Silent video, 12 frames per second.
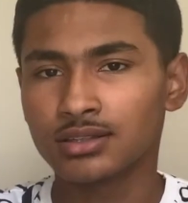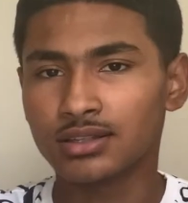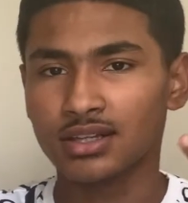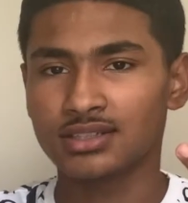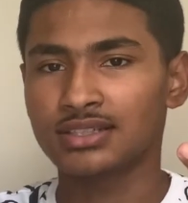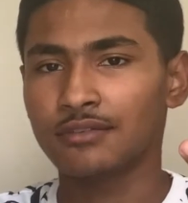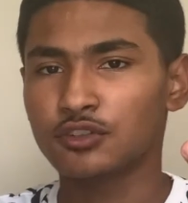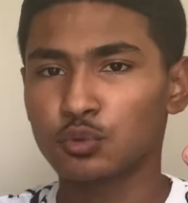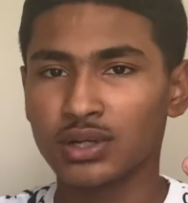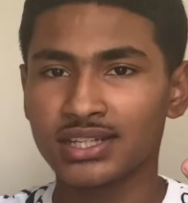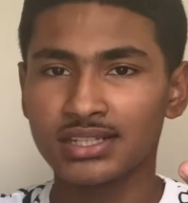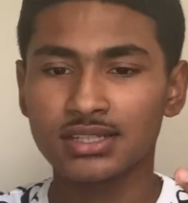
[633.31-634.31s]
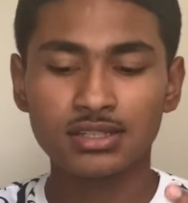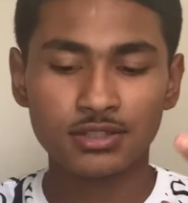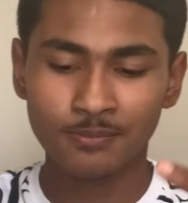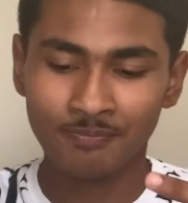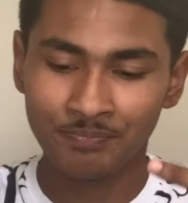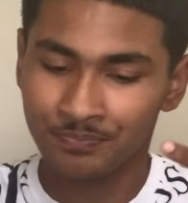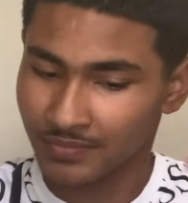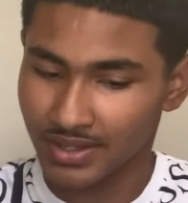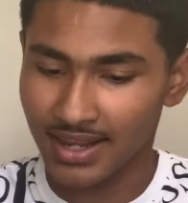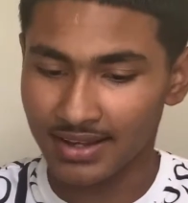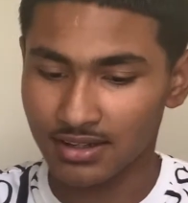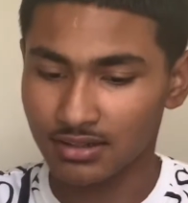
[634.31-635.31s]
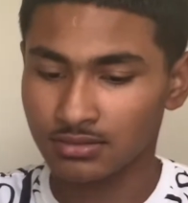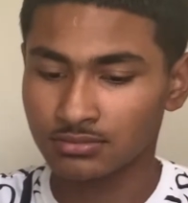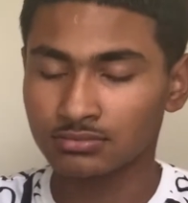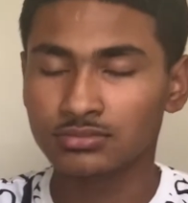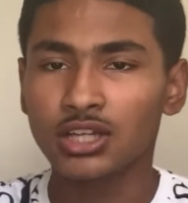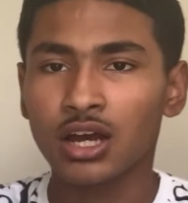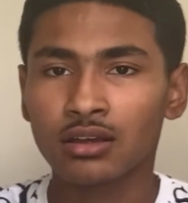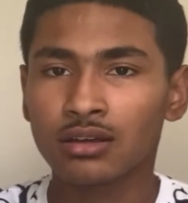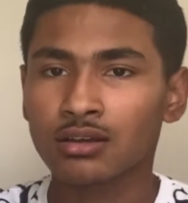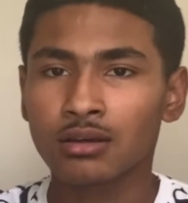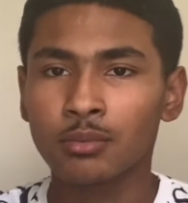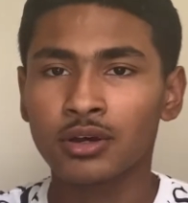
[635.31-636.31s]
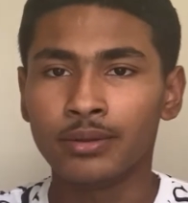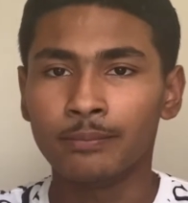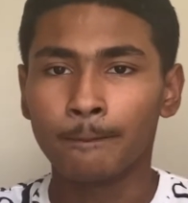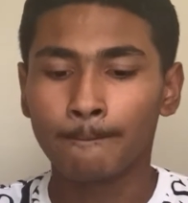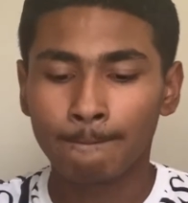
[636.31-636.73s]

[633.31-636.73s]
The 720s and the dunk. Come on.